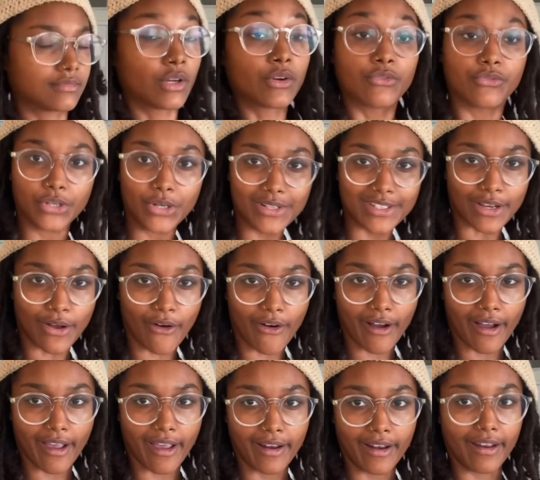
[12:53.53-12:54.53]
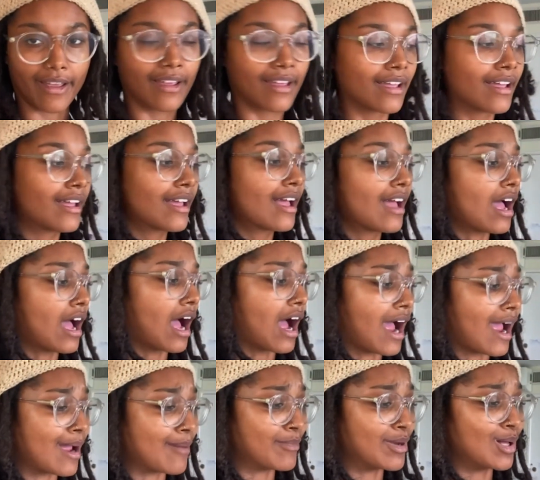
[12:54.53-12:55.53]
Food's on.
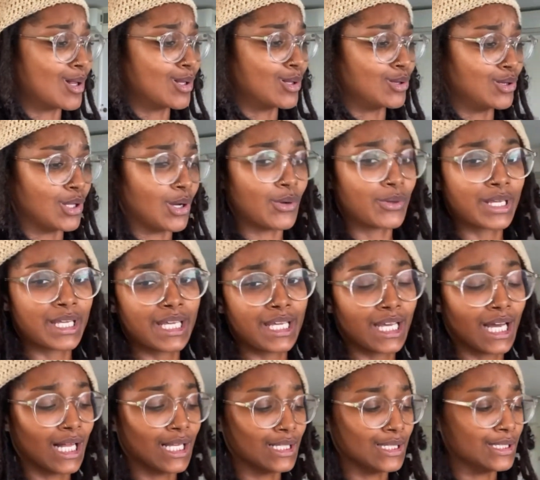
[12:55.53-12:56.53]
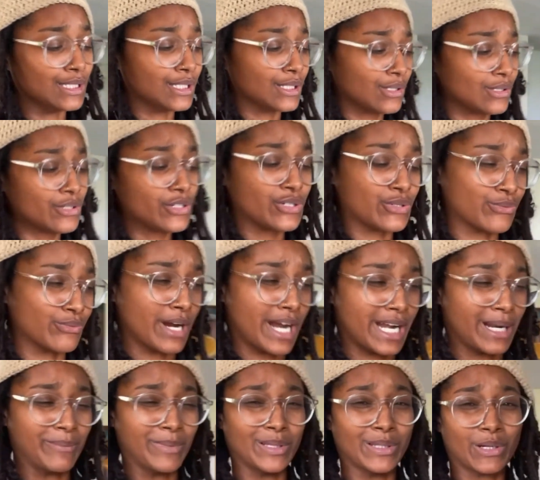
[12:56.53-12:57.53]
I'm low-key a little drained.
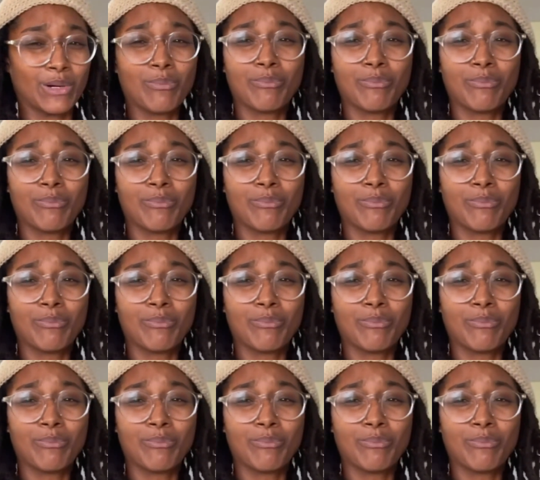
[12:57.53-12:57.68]
I'm a little